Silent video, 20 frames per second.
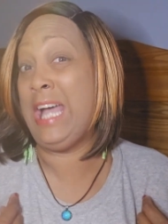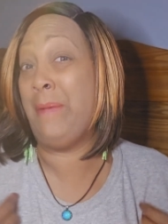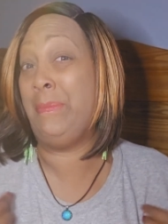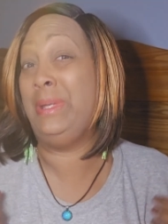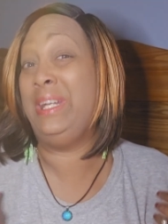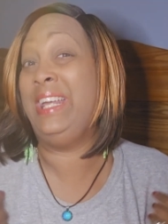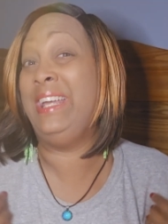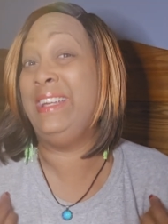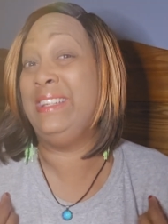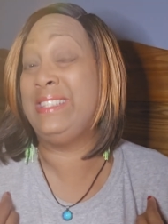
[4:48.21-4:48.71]
I'm
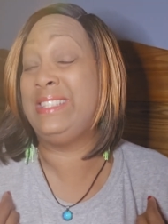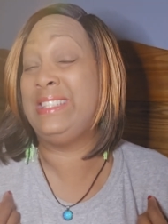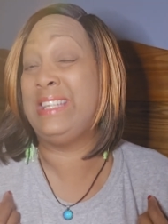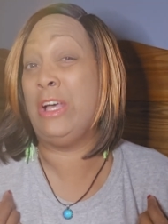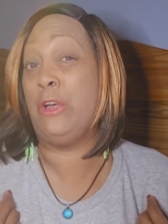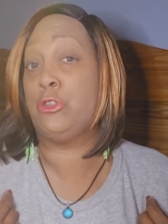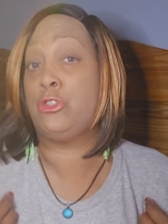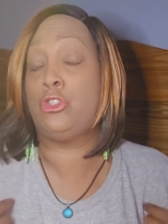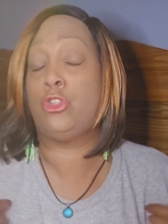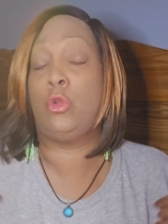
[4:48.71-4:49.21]
an
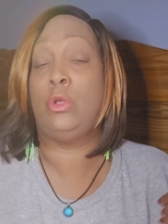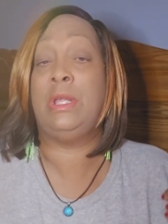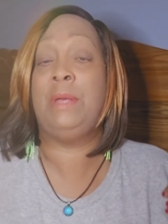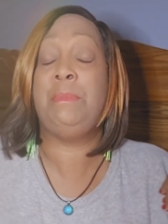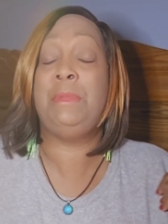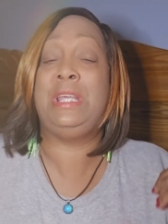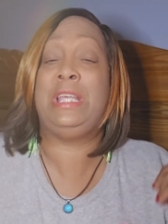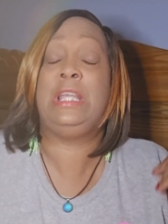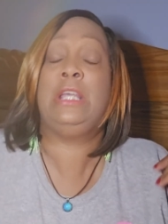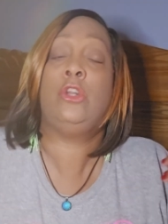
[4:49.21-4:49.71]
incel. So
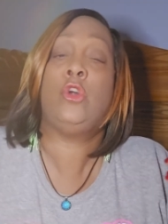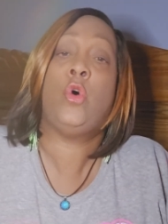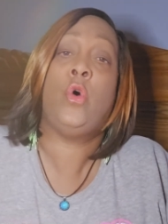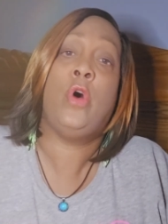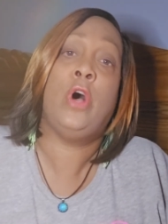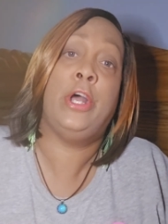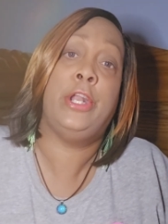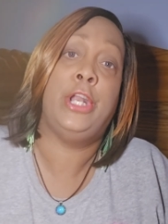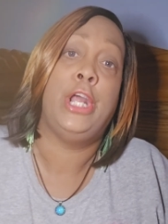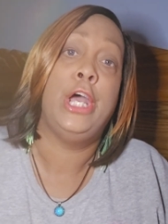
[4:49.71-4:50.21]
let me get
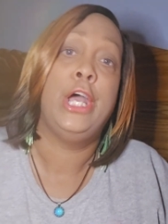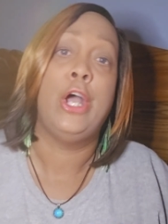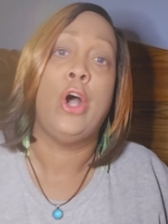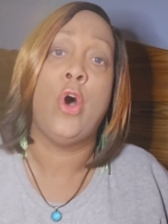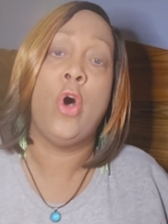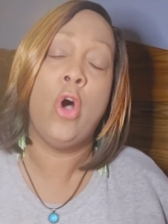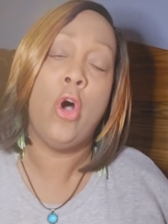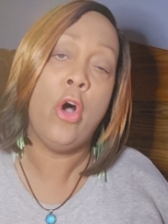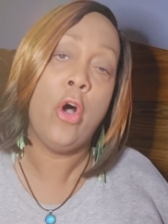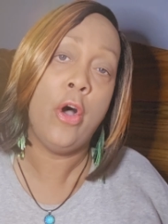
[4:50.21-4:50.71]
on
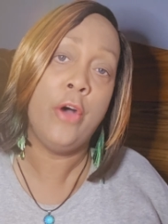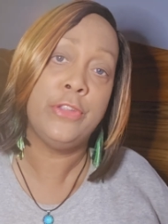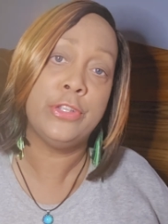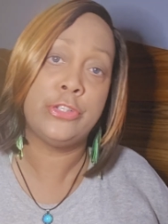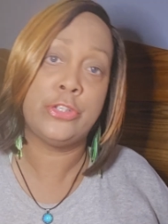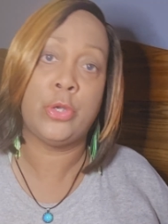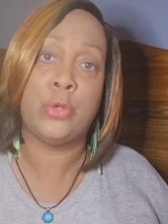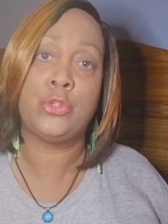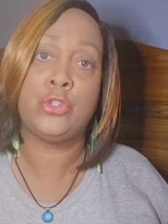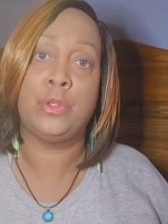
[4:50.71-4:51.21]
all the
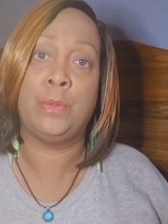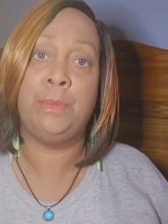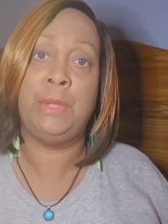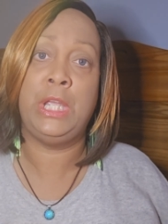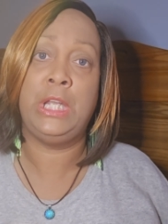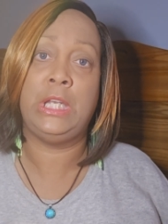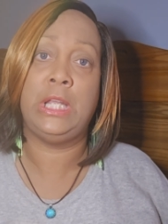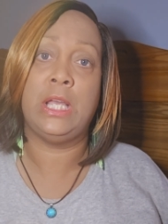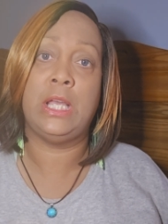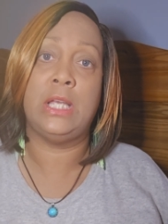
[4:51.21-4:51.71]
social
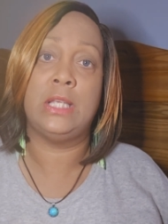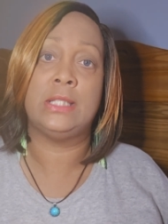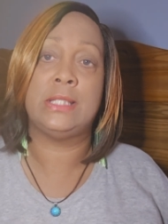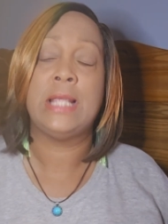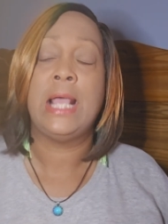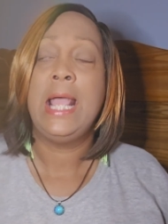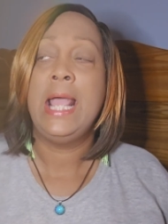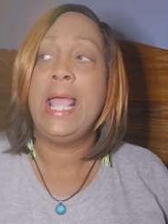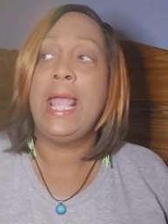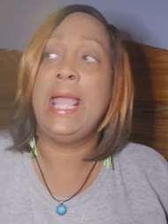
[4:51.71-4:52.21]

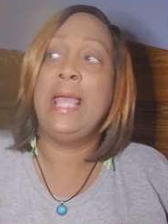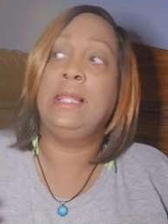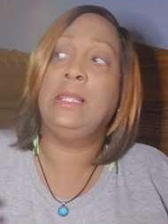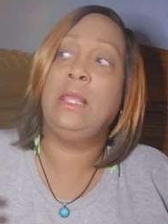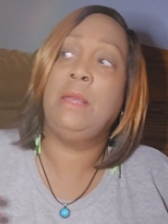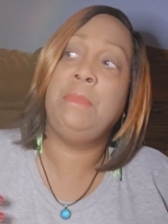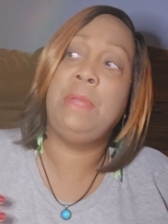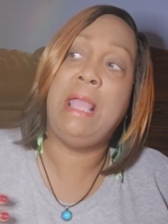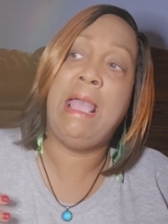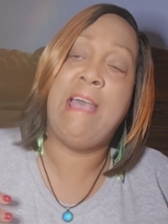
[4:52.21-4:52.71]
medias and
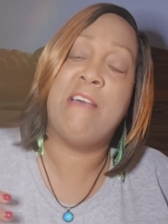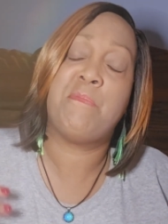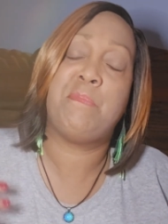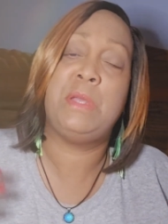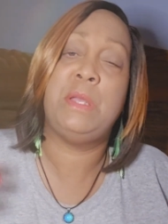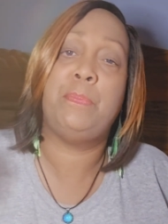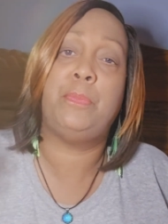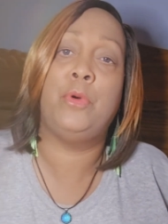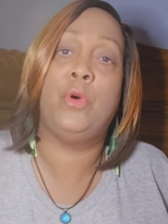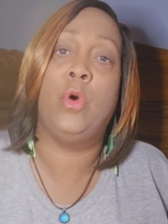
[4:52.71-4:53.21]
let me have
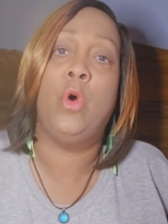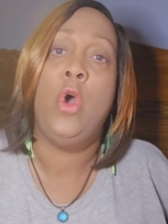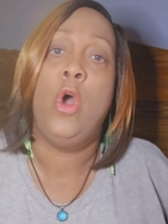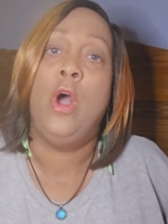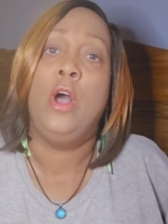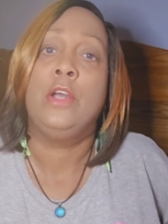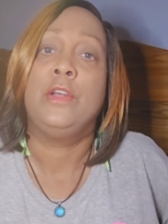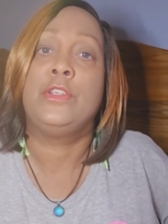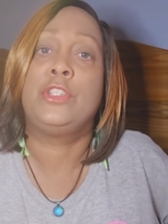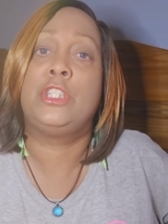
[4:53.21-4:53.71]
people
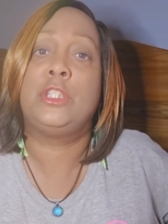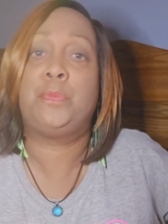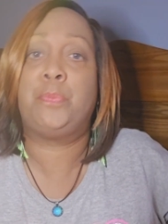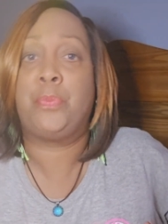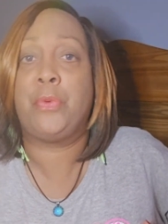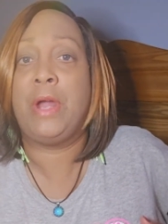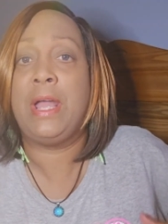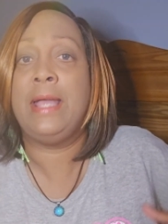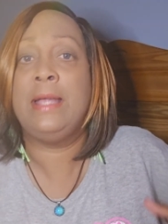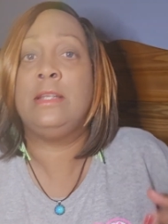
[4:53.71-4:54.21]

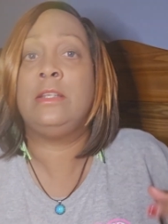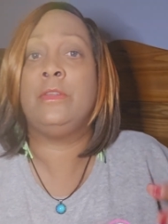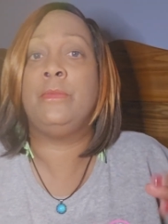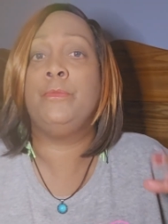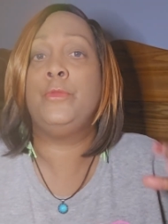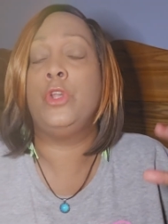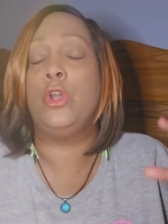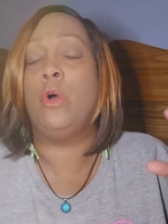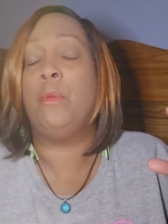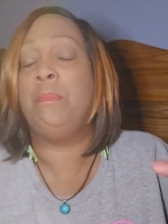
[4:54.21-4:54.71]
spread,
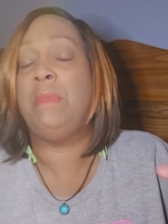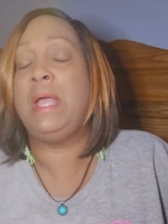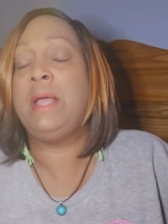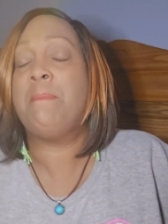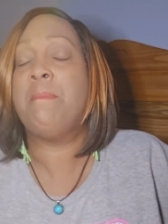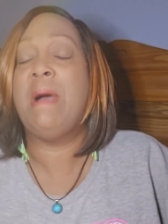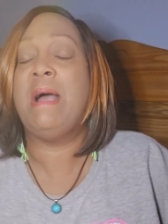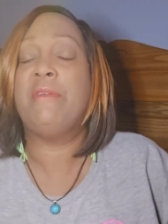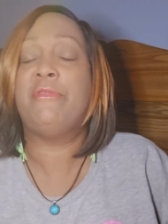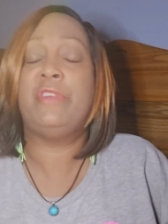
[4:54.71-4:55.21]
you know,
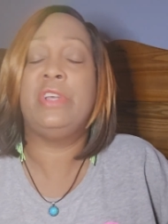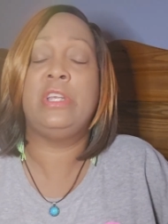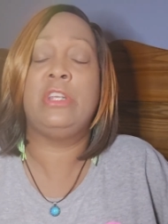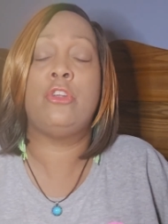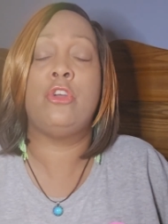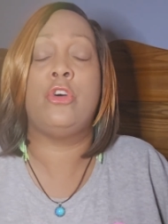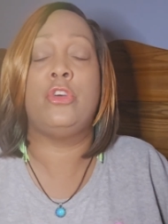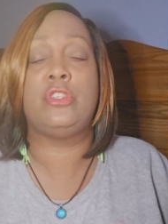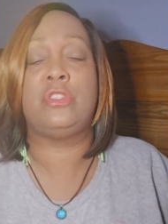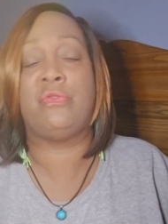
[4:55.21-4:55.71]
make my
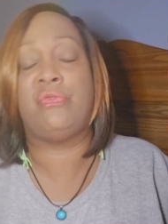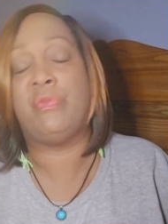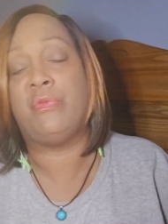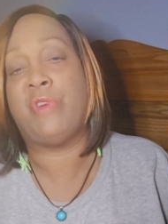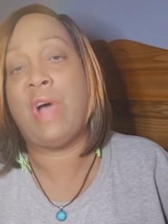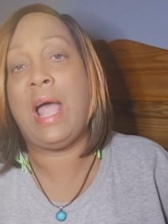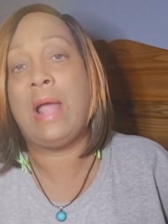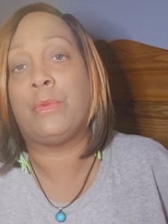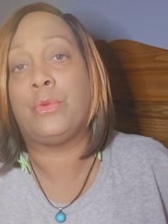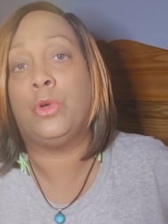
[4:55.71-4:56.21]
videos
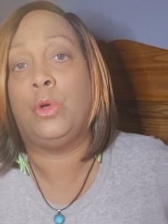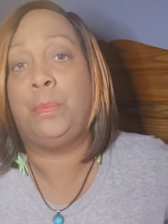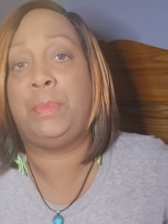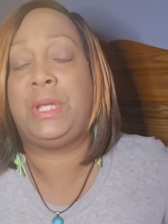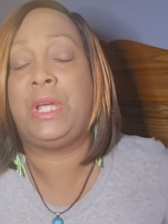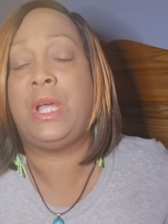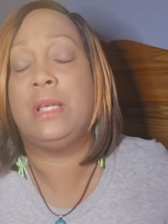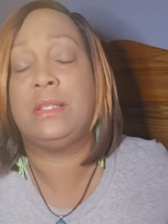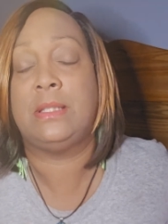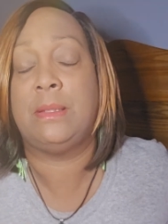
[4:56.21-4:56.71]
viral
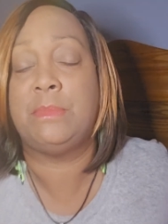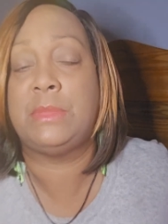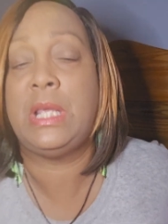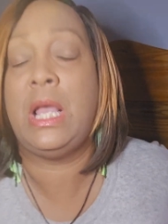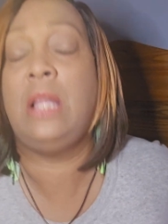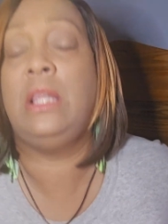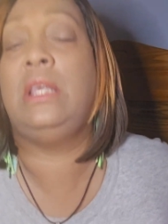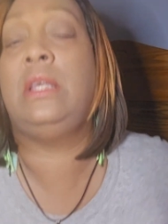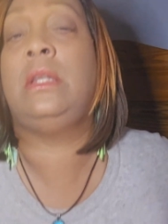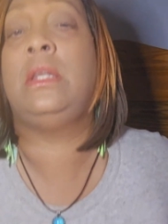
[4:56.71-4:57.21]
because I'm
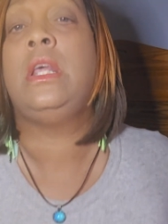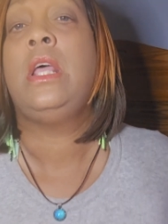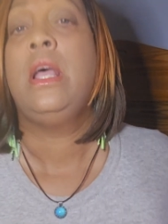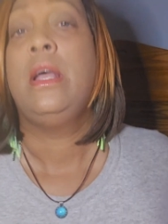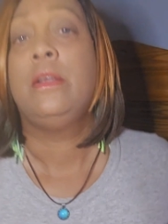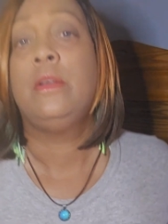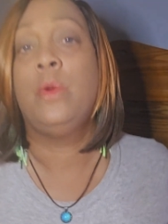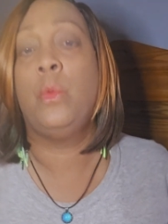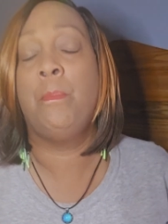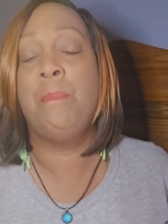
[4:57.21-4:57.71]
telling
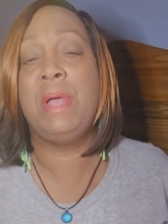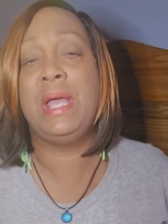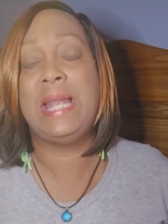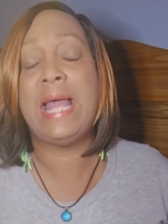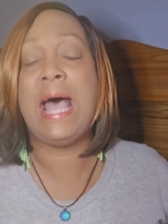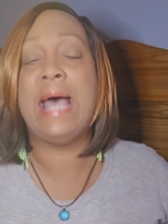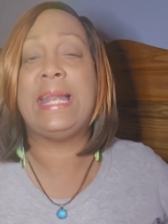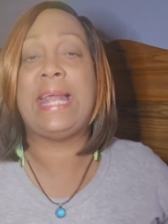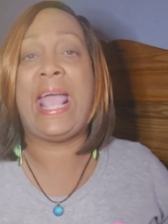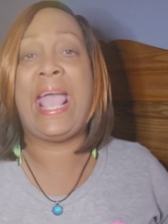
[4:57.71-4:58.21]
men
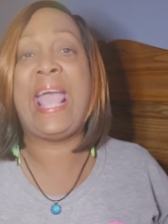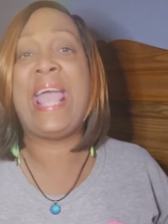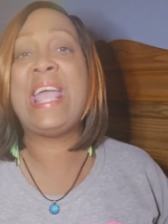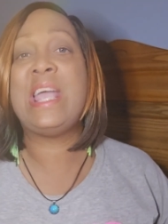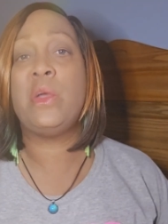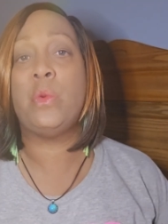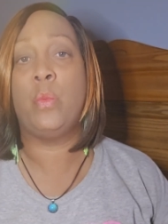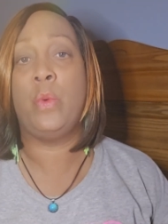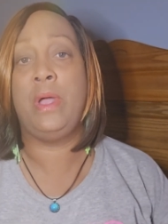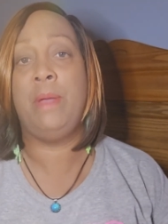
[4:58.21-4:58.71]
how to
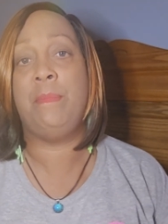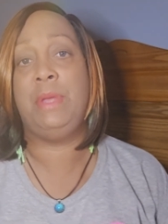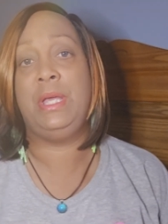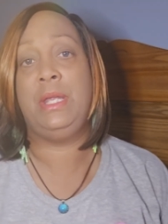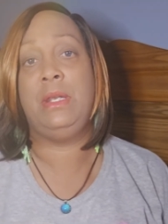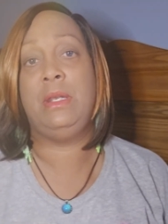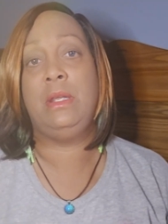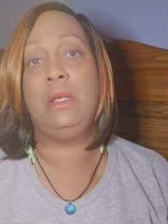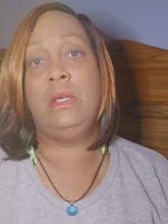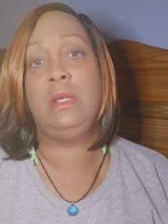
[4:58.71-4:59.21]
hate women.